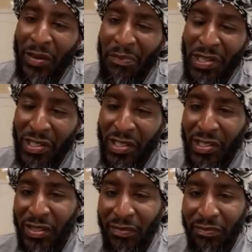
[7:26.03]

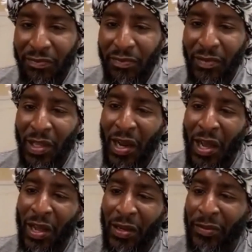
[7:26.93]
business that
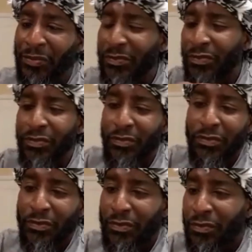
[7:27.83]
I
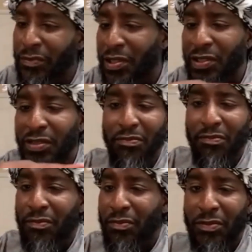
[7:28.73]
just
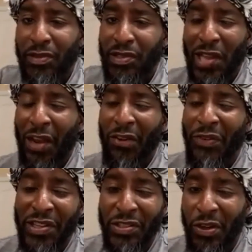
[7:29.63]

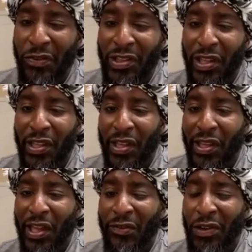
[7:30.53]
sacrificed everything and
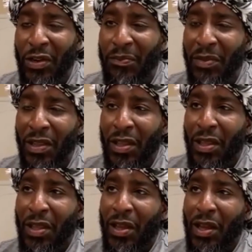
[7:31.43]
gave up,
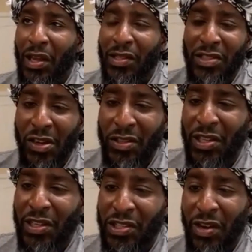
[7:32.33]
turned
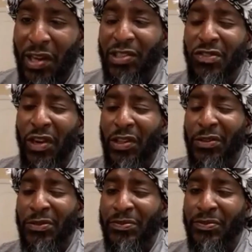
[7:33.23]
in a tractor
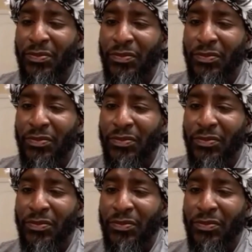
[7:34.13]
trailer,